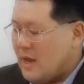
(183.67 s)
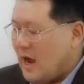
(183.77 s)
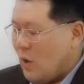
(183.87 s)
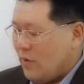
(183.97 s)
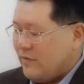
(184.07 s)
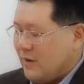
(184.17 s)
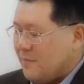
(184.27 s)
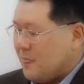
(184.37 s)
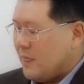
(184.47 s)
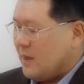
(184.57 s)
However,
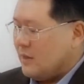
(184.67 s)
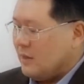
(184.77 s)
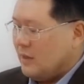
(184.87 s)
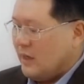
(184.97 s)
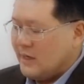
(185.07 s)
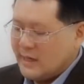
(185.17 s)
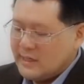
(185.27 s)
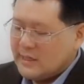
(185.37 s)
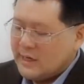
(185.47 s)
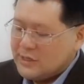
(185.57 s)
in
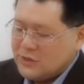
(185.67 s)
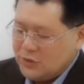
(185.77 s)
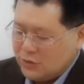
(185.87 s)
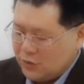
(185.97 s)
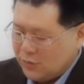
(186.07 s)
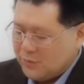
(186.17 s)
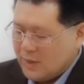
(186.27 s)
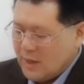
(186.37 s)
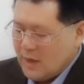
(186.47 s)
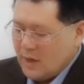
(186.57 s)
1992,
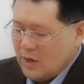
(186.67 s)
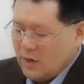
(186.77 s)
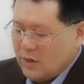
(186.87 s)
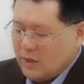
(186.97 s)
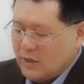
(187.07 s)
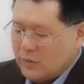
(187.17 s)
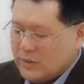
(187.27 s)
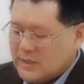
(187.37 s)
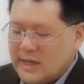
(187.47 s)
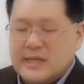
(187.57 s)
there were
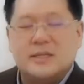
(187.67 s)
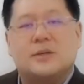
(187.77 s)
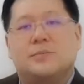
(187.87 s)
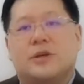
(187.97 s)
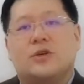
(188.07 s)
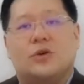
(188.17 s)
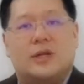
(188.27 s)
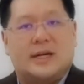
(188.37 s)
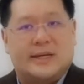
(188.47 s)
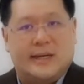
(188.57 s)
studies being
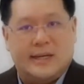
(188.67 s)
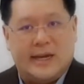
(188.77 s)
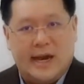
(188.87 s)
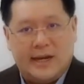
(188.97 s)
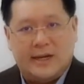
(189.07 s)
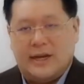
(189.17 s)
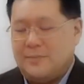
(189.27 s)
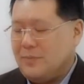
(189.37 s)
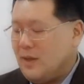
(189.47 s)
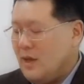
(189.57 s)
conducted in
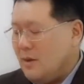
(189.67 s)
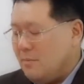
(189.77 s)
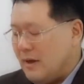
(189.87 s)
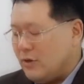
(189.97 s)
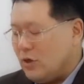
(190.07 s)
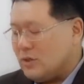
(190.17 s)
Canada by